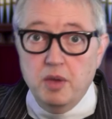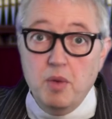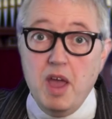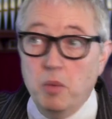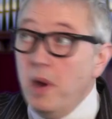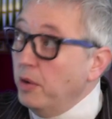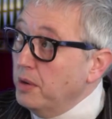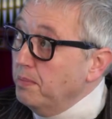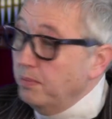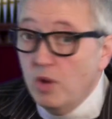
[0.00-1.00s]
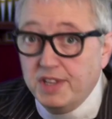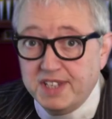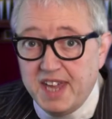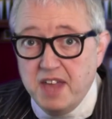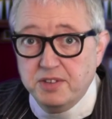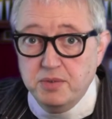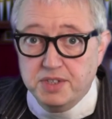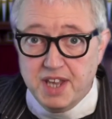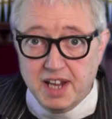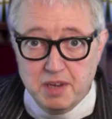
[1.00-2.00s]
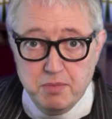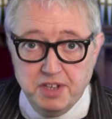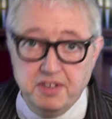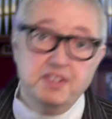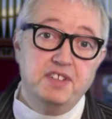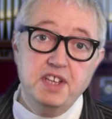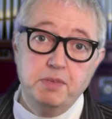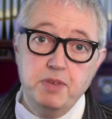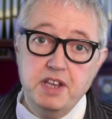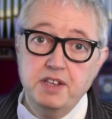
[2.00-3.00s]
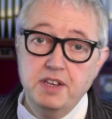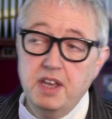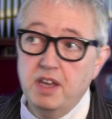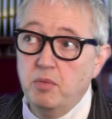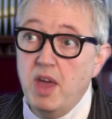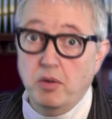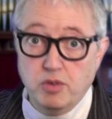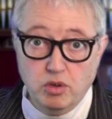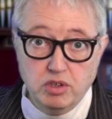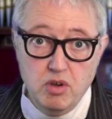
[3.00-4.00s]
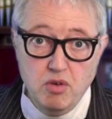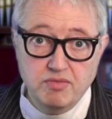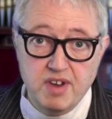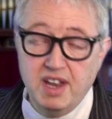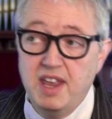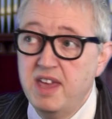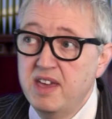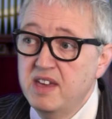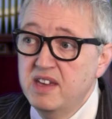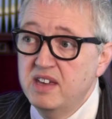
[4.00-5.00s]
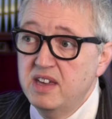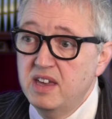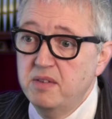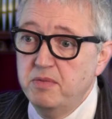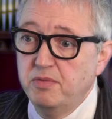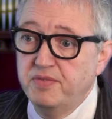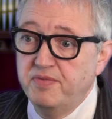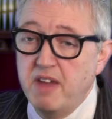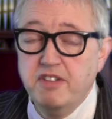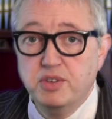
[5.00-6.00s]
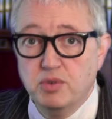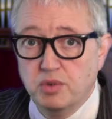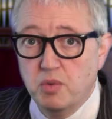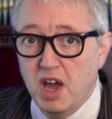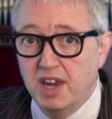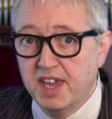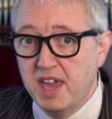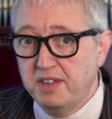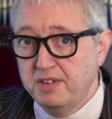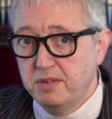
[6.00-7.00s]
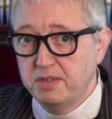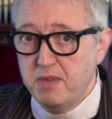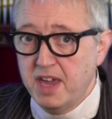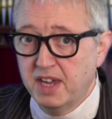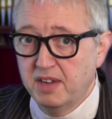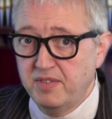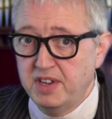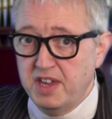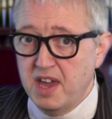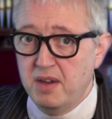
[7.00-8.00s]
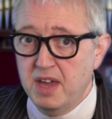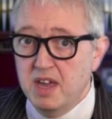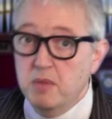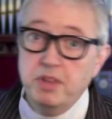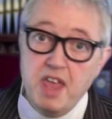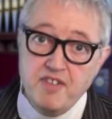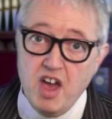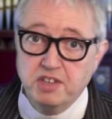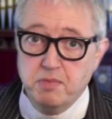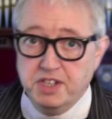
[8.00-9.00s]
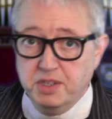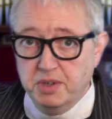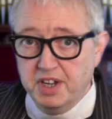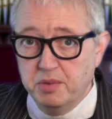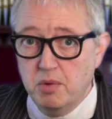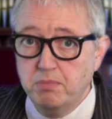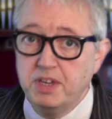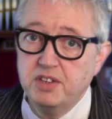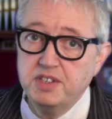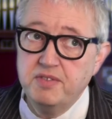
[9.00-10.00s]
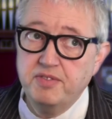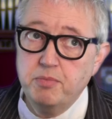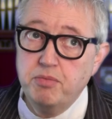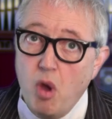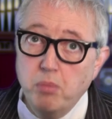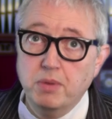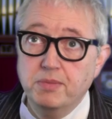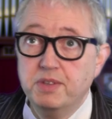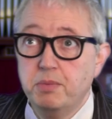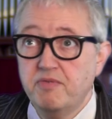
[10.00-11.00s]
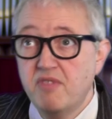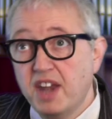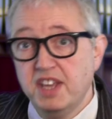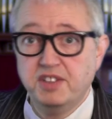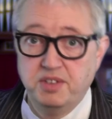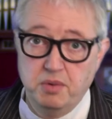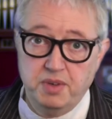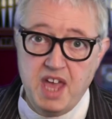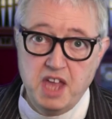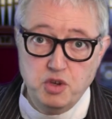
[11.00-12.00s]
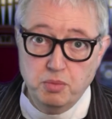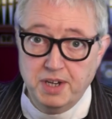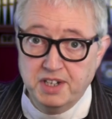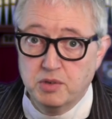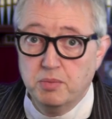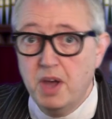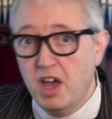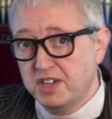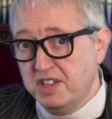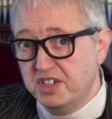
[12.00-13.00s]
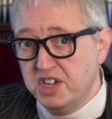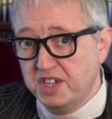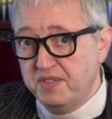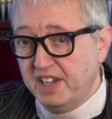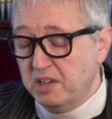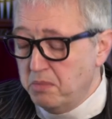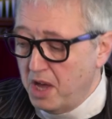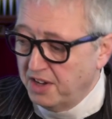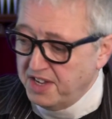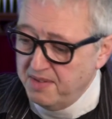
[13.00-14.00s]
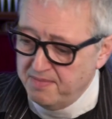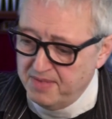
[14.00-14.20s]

Well, welcome once again to St. Chlamydia's. It's been, not long really. It was a very short while ago that I was making a video, but they've asked me to do another one because of the problems that we've run into with our new political party, the Church of England Party.